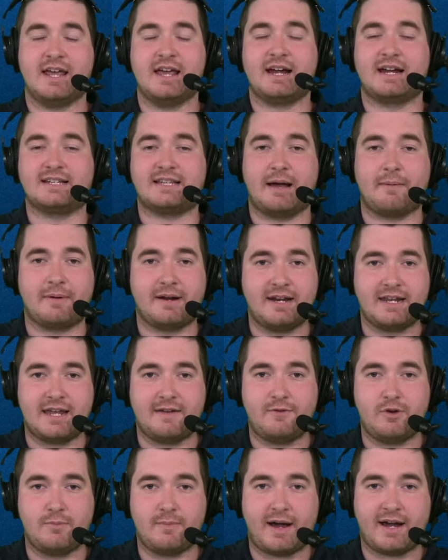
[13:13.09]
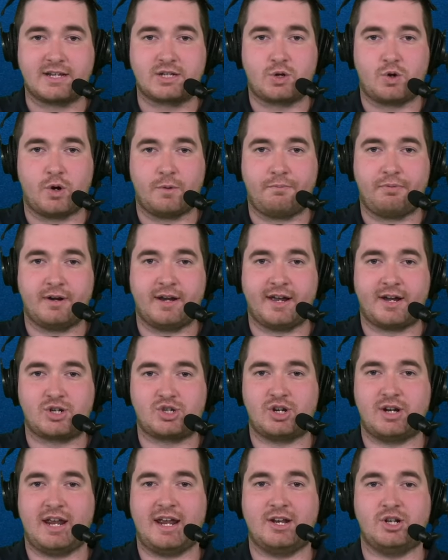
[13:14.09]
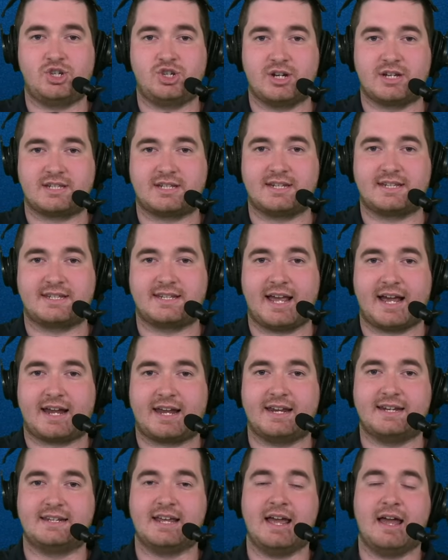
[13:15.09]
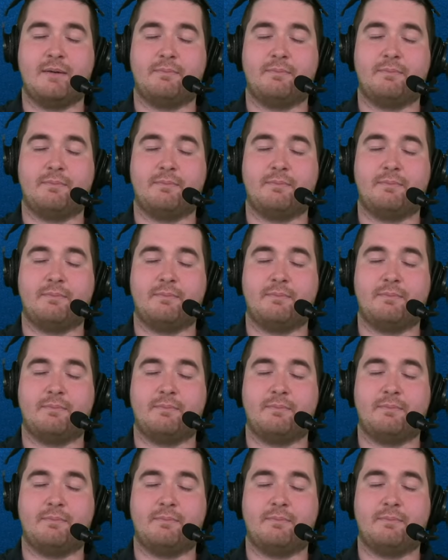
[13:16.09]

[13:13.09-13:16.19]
because I'm going to give you my score prediction in just a second.